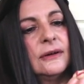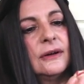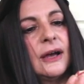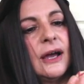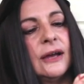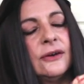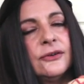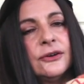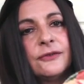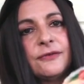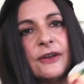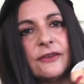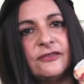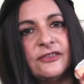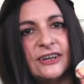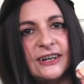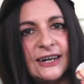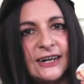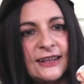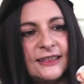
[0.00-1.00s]
I don't know if I've
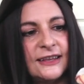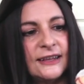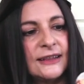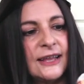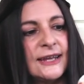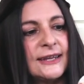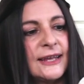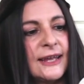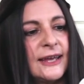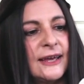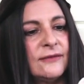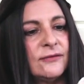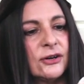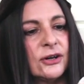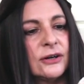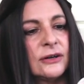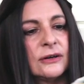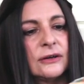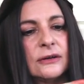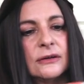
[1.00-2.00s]
seen anything like it
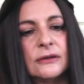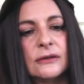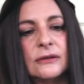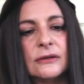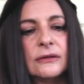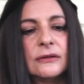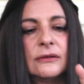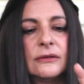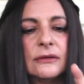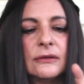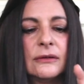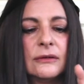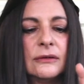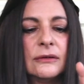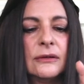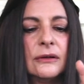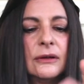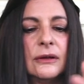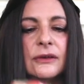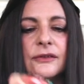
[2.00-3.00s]
ever.
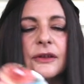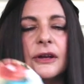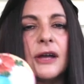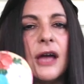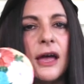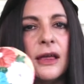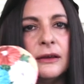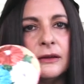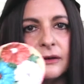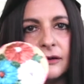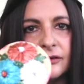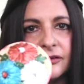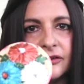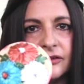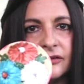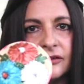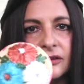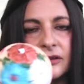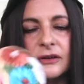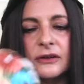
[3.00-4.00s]
The
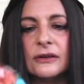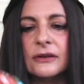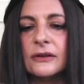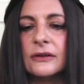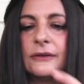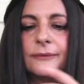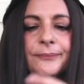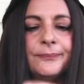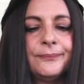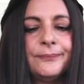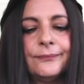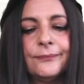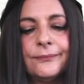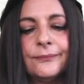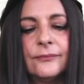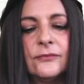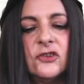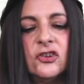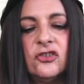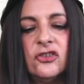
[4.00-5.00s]
colors.
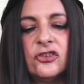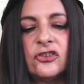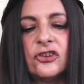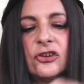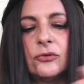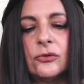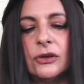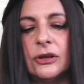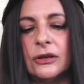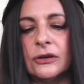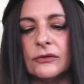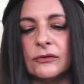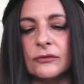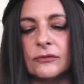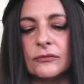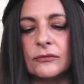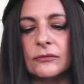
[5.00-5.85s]
It's just so cute.